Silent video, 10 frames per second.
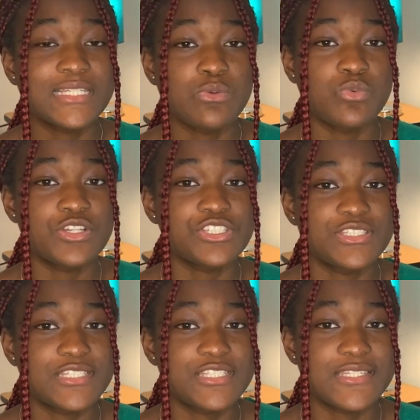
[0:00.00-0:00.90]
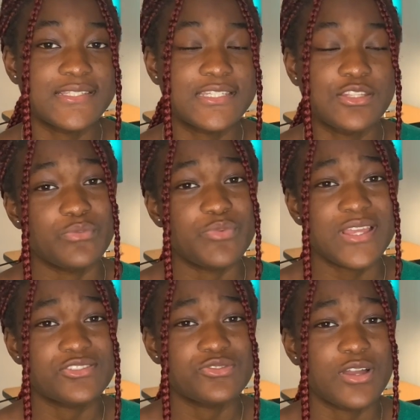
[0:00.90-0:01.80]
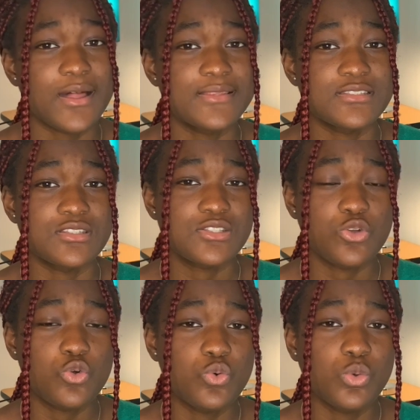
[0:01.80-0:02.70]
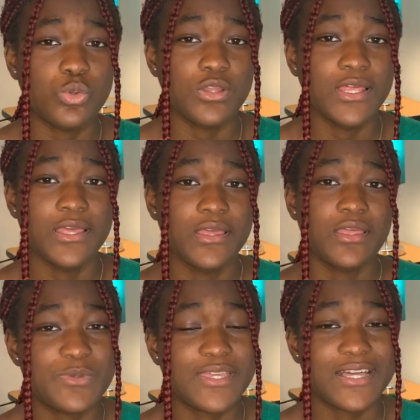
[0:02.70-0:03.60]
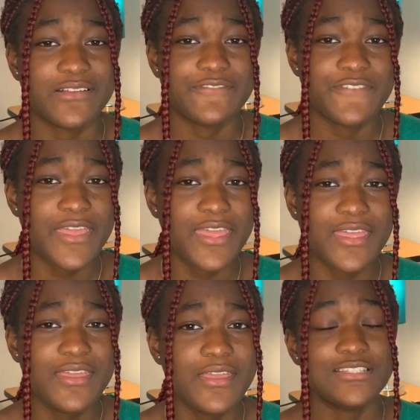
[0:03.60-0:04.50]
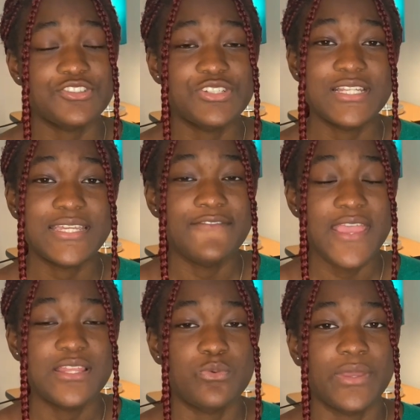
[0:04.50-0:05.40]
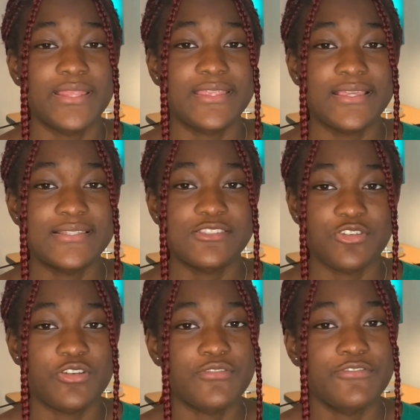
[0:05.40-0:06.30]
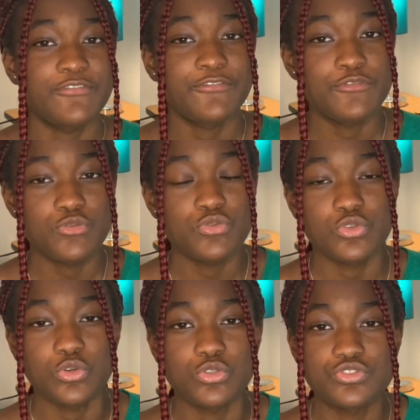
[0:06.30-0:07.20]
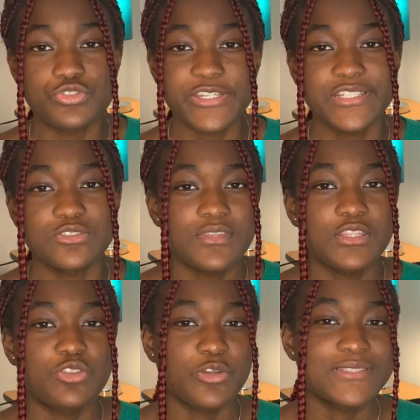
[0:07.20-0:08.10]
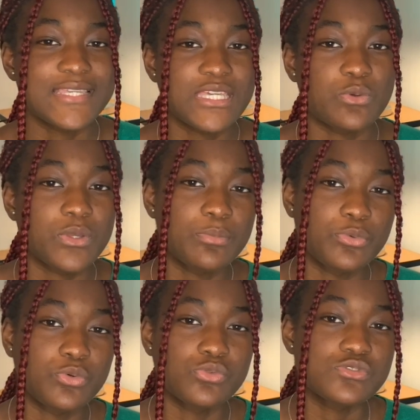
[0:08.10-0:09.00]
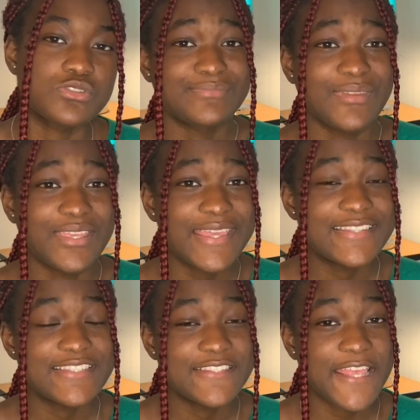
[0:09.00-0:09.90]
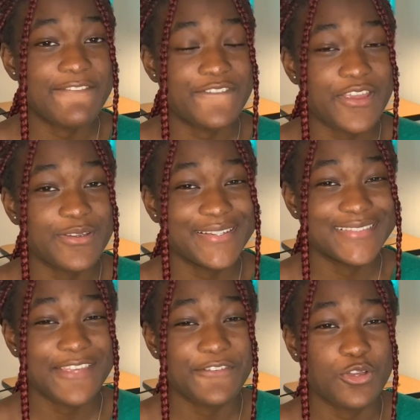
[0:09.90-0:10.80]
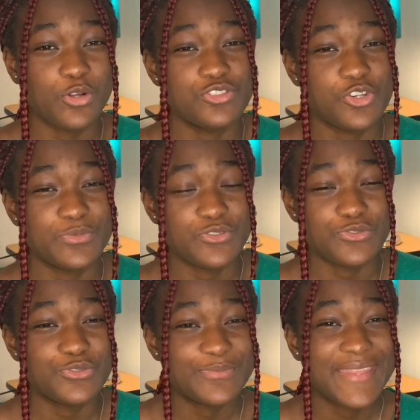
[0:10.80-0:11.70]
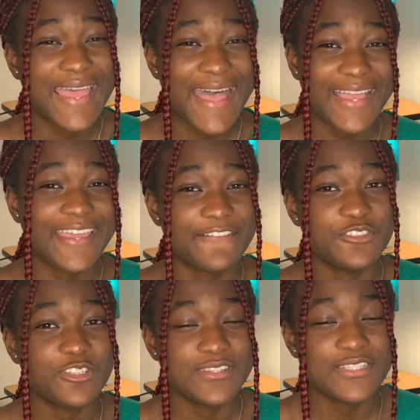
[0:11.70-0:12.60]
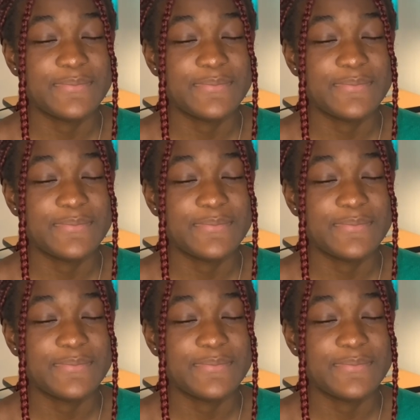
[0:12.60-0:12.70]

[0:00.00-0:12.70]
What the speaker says: wash dishes in a restaurant, a school, a cafe, actually anywhere they serve food or drinks in non-takeaway bowls. It's a very difficult job to do. I have done this